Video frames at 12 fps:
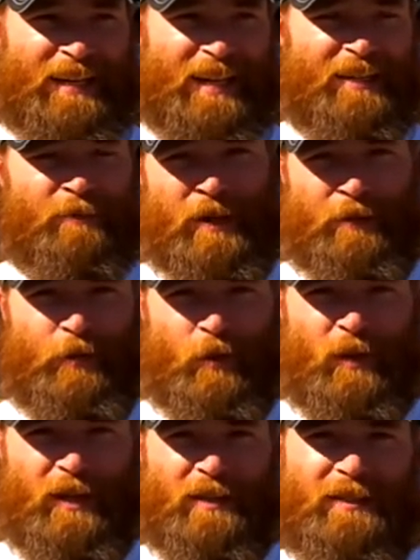It's been a few
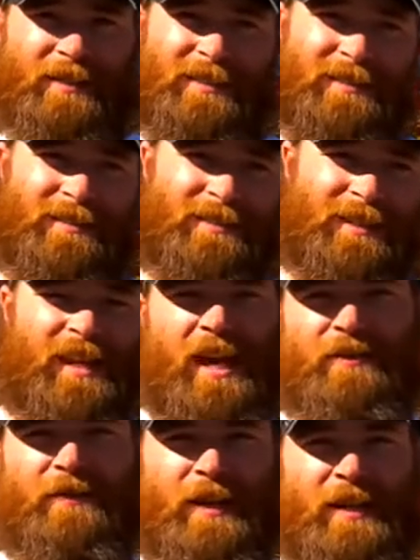weeks. The
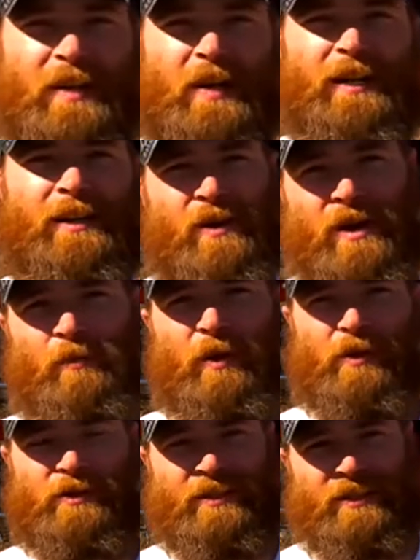last video I know I
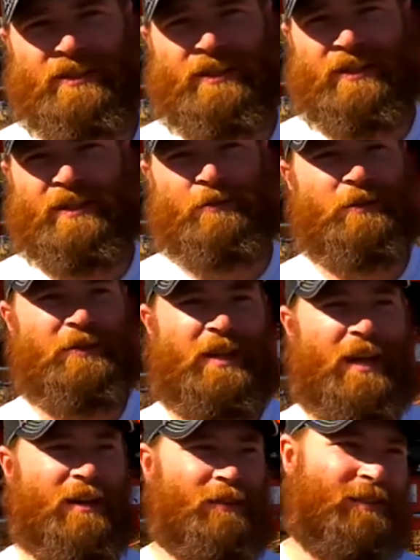posted uh, was
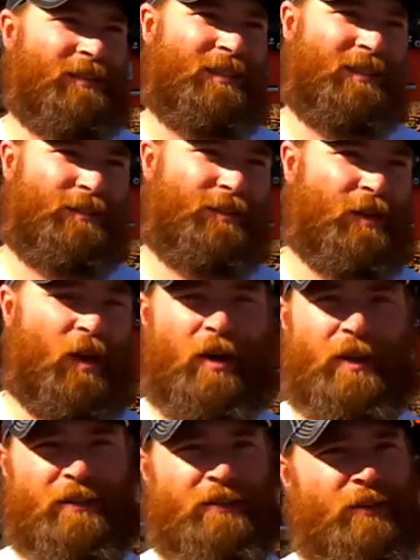out
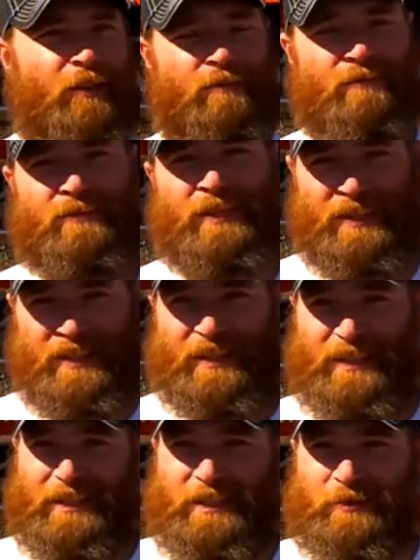sawing some
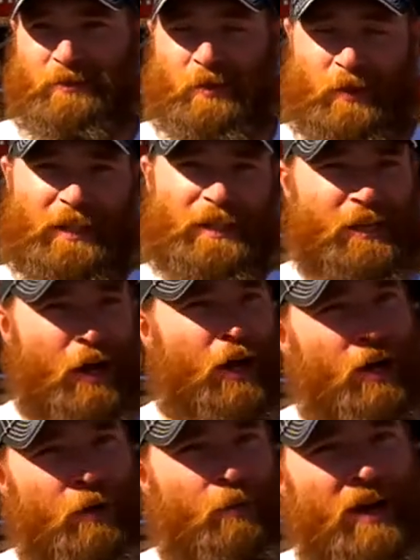really
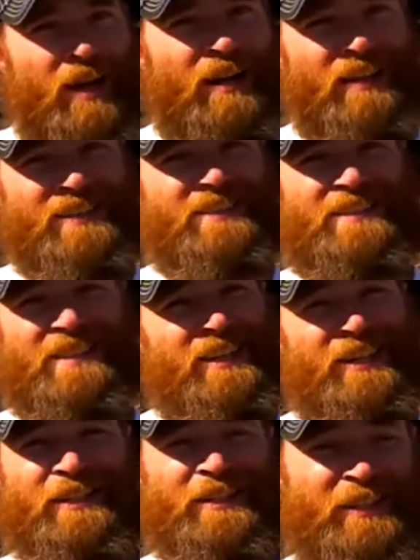hard pines
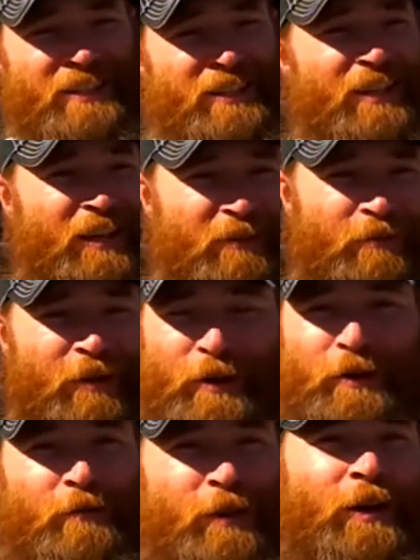in the
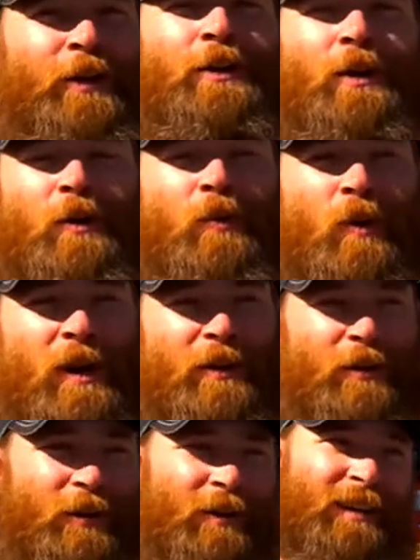very, very cold
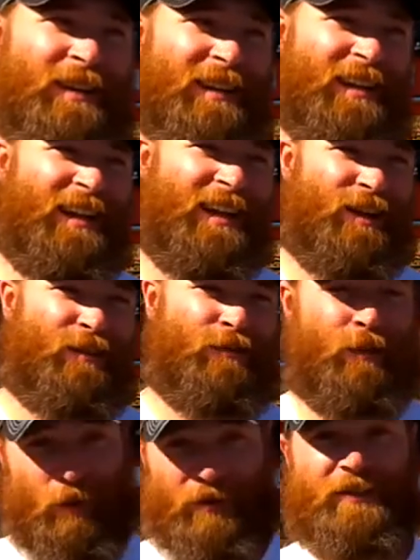weather
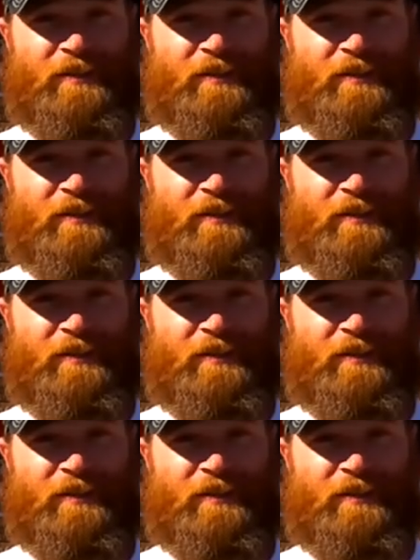for the